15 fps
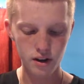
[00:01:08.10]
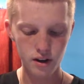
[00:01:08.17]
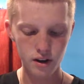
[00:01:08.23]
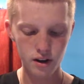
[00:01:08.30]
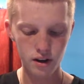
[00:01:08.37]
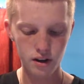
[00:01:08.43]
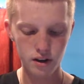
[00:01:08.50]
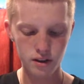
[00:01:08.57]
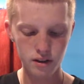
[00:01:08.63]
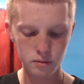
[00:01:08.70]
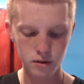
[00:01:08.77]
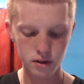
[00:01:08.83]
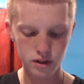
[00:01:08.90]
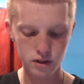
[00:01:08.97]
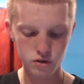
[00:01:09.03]
Alright, and then
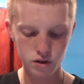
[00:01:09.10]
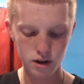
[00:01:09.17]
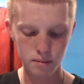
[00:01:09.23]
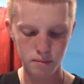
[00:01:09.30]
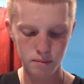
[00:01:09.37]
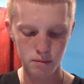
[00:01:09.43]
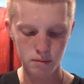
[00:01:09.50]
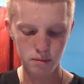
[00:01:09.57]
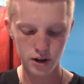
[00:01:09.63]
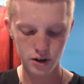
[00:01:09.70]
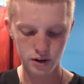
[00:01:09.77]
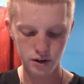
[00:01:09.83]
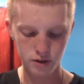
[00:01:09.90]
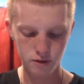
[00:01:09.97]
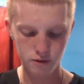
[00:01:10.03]
we're going to drop our Miner
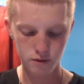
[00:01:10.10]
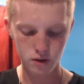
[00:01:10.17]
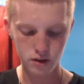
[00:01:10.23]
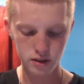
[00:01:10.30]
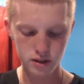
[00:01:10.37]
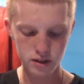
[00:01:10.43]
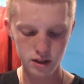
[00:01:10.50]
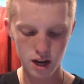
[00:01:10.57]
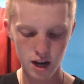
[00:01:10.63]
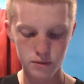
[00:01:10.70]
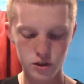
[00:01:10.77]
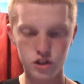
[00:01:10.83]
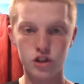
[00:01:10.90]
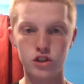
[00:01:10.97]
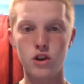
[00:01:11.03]
in the front this time,
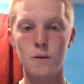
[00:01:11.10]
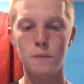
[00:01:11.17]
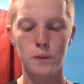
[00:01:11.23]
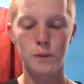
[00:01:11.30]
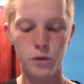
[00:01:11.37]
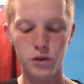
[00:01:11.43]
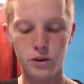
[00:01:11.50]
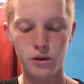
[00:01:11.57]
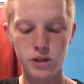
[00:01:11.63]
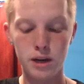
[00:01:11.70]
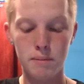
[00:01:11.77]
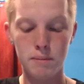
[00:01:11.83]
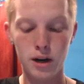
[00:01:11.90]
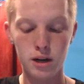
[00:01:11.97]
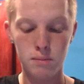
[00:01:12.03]
just because when using a
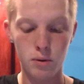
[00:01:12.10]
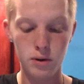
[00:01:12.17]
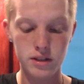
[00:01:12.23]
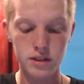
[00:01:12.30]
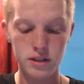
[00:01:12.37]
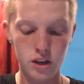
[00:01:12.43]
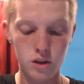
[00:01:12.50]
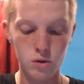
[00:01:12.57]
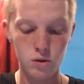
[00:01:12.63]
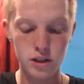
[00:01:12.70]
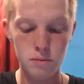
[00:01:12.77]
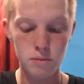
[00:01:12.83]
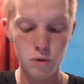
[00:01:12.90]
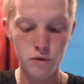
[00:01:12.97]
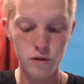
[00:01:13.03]
Miner Poison deck, you like to
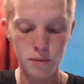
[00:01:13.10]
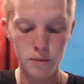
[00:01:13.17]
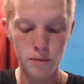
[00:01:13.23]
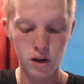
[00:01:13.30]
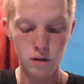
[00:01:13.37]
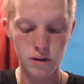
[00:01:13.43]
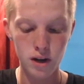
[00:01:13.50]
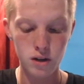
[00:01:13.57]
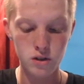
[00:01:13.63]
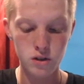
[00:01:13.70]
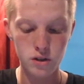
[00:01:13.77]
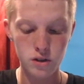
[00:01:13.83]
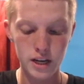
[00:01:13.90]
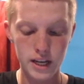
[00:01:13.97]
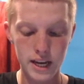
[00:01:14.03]
move your Miner around so
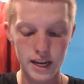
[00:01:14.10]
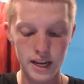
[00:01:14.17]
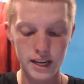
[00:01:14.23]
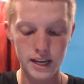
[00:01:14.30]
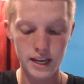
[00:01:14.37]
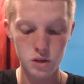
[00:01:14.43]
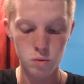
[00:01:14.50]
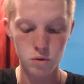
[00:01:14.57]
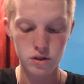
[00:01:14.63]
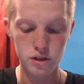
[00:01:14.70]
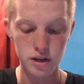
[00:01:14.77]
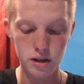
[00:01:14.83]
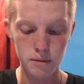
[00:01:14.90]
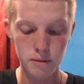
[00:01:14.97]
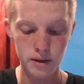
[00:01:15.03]
then you can't guess where it's
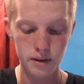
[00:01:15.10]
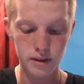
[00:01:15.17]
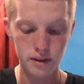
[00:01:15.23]
going to be.